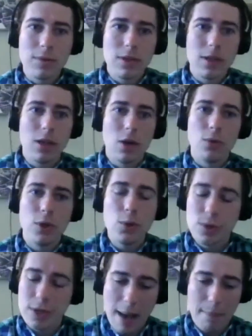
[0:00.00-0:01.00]

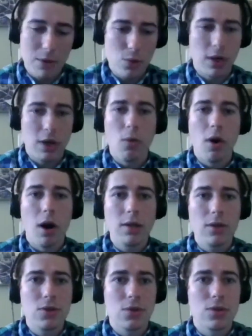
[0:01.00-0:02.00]
News happens when it
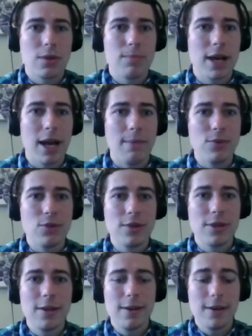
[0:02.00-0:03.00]
wants. So sometimes
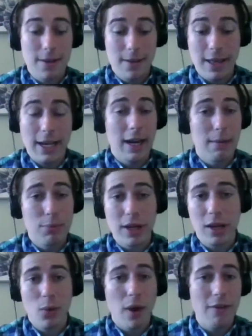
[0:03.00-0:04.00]
they got to
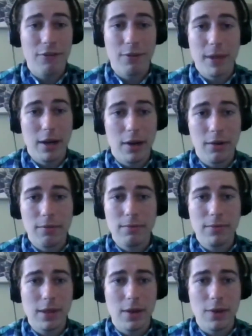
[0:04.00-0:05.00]
break away from their
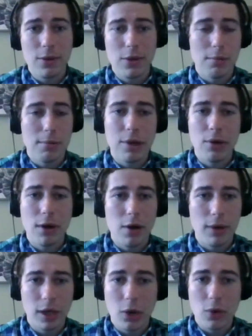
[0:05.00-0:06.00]
bureau
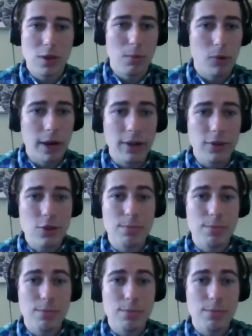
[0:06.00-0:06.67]
and go somewhere else.